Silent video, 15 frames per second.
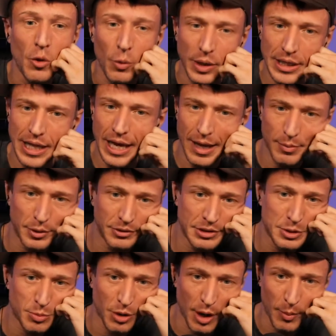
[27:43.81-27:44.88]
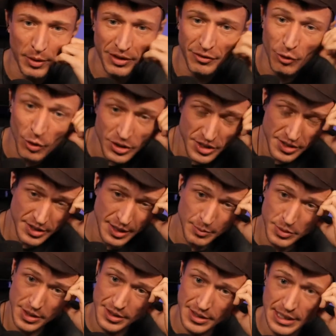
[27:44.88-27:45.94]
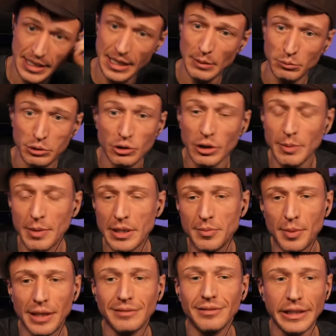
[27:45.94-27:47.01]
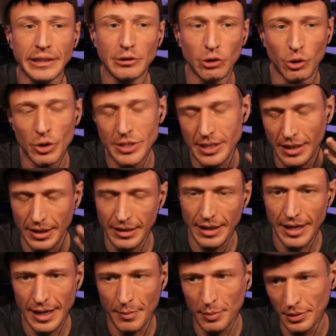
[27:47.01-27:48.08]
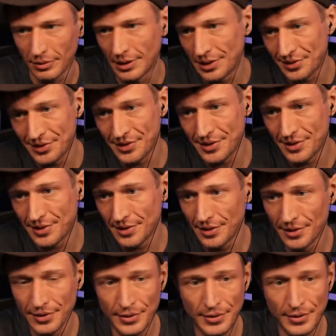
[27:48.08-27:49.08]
when capitalist property forces them to seek employment by landlords and capitalists.